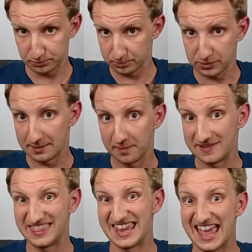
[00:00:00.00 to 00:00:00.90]
probably
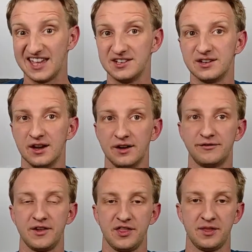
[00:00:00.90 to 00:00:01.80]
the end of
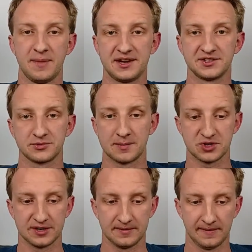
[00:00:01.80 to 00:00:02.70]
the meta
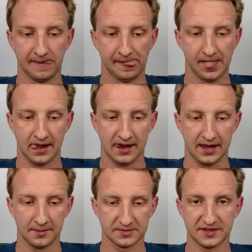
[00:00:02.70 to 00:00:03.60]
description.
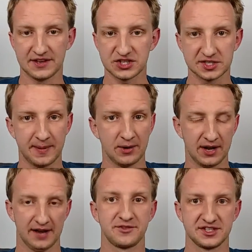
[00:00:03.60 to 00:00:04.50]
So that just about
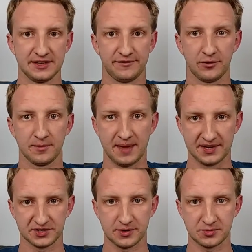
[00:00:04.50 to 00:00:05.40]
covers it for meta
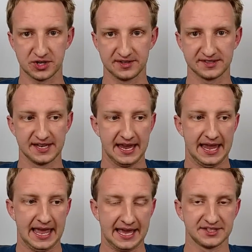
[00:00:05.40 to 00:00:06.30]
descriptions.
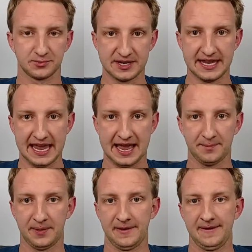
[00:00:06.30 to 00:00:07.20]
As a recap,
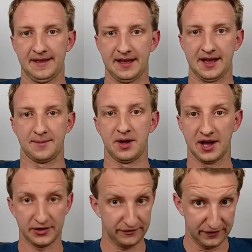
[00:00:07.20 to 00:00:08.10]

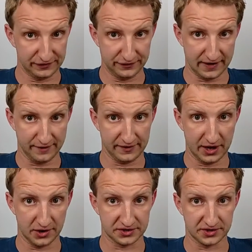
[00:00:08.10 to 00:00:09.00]
155
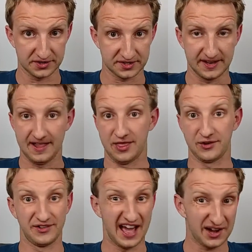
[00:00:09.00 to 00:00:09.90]
characters. They're
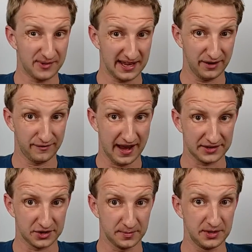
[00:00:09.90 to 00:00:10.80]
not a ranking
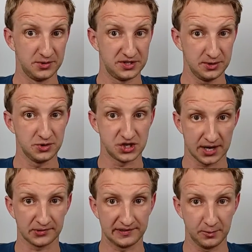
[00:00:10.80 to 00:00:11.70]
factor, but you do
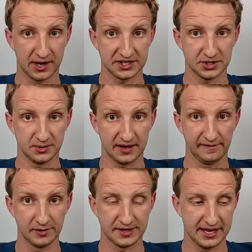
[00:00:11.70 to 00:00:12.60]
generally want to include